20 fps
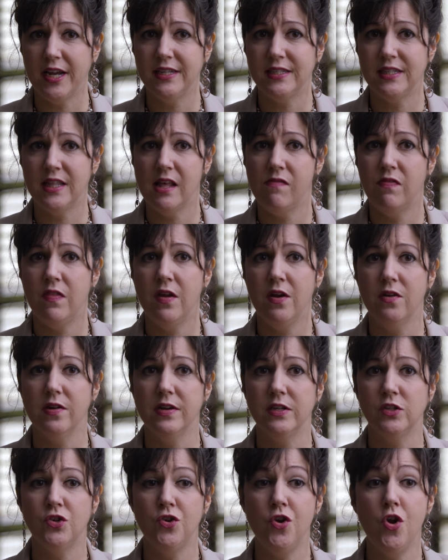is that there
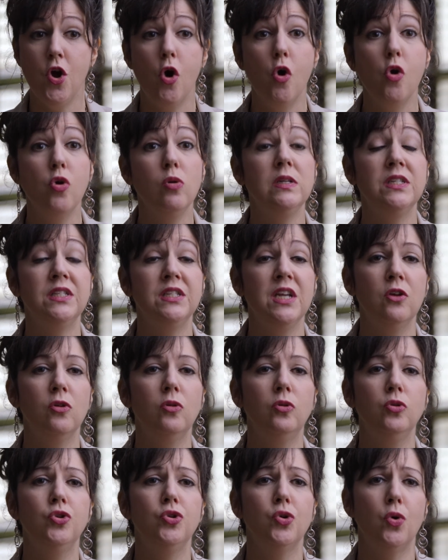is no
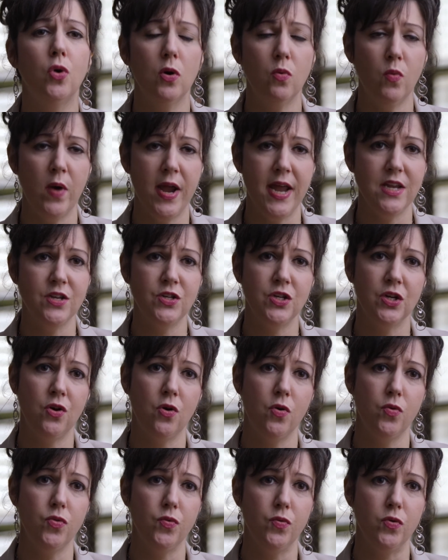single doorway to
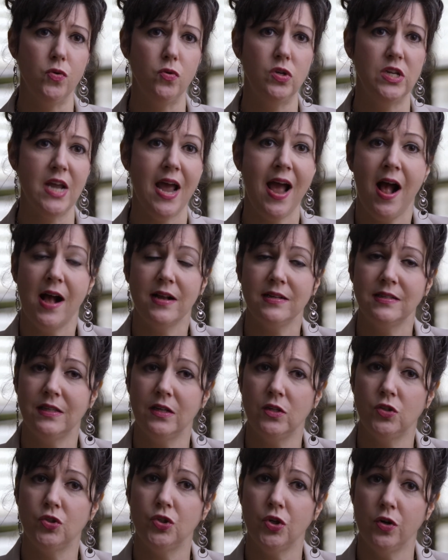go through to
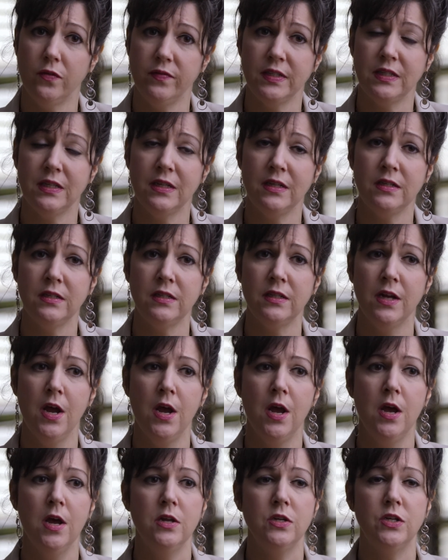access services,
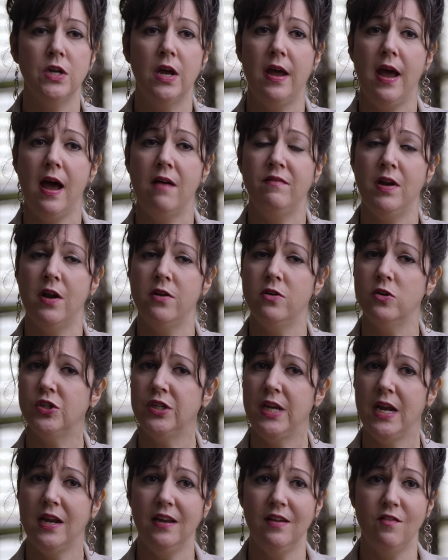to have an
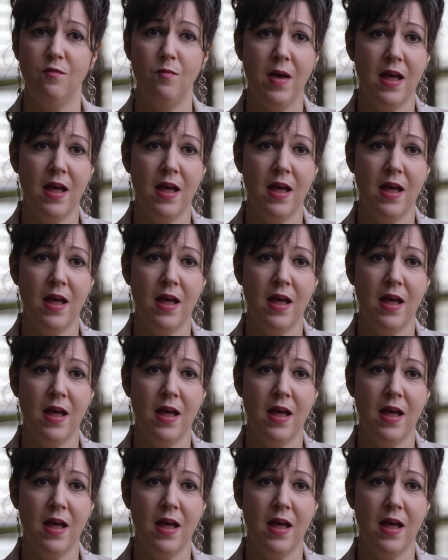understanding of